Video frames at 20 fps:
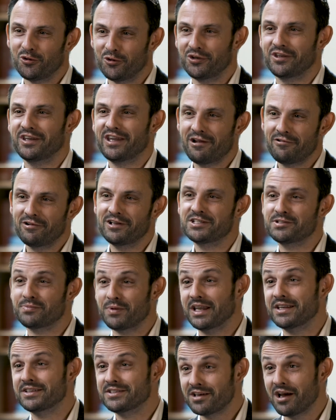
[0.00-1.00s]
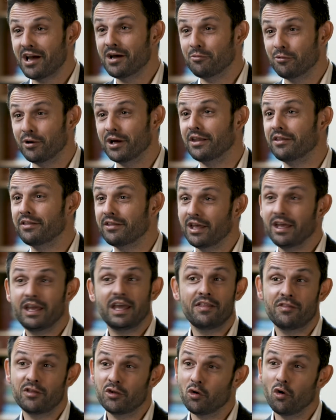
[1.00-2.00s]
ordinarily spend time with
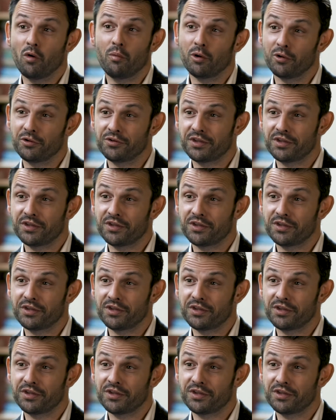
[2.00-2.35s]
in the normal